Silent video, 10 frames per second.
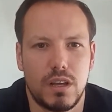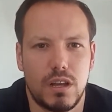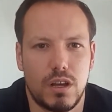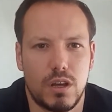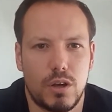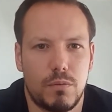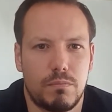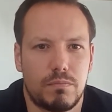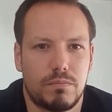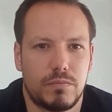
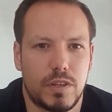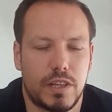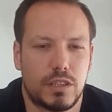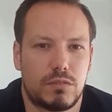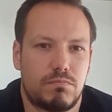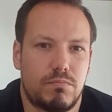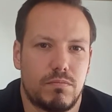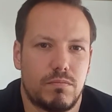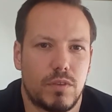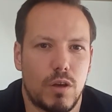And there's
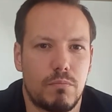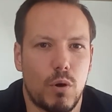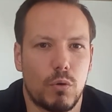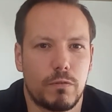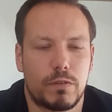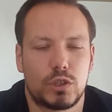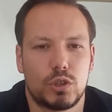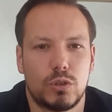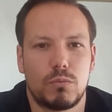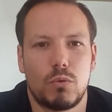like Bowling for
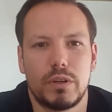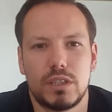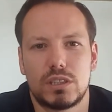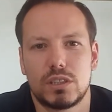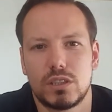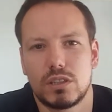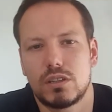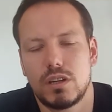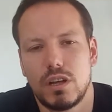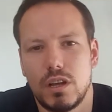Soup, Weezer,
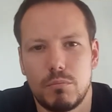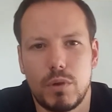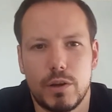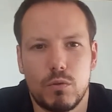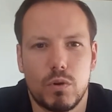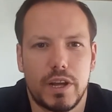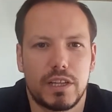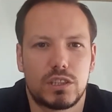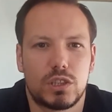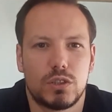
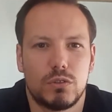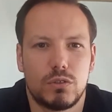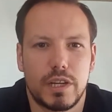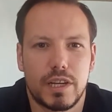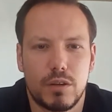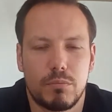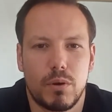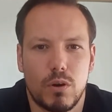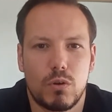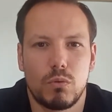Blink-182, Linkin
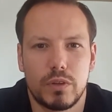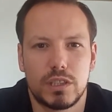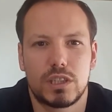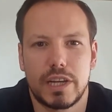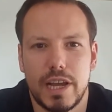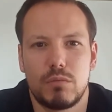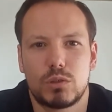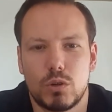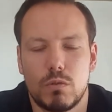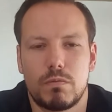Park, all these that came
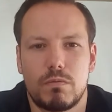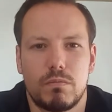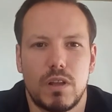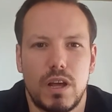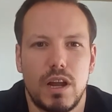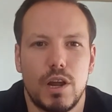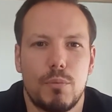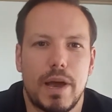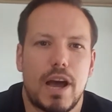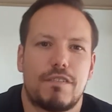sort of a
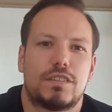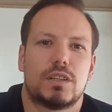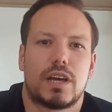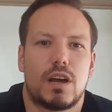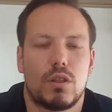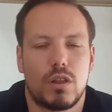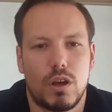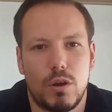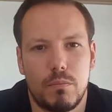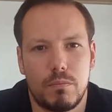little bit after that.
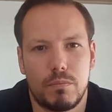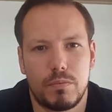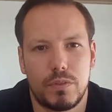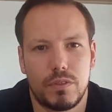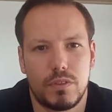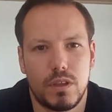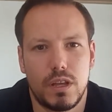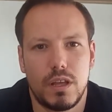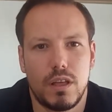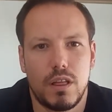
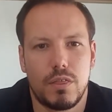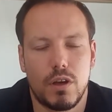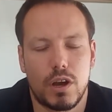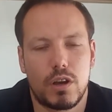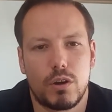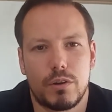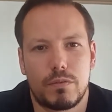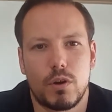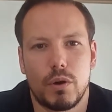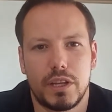That I kind
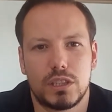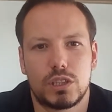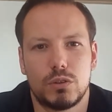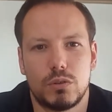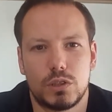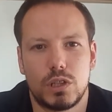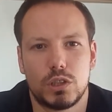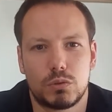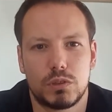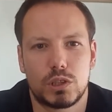of got into
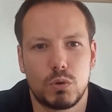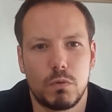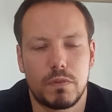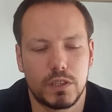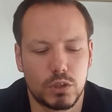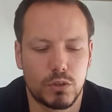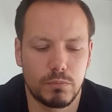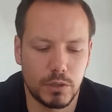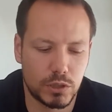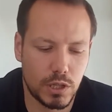as a result of these other
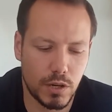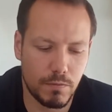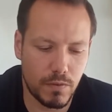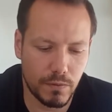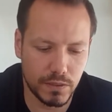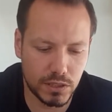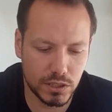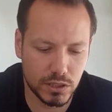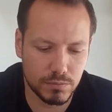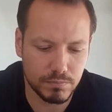musical
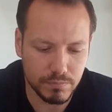influences.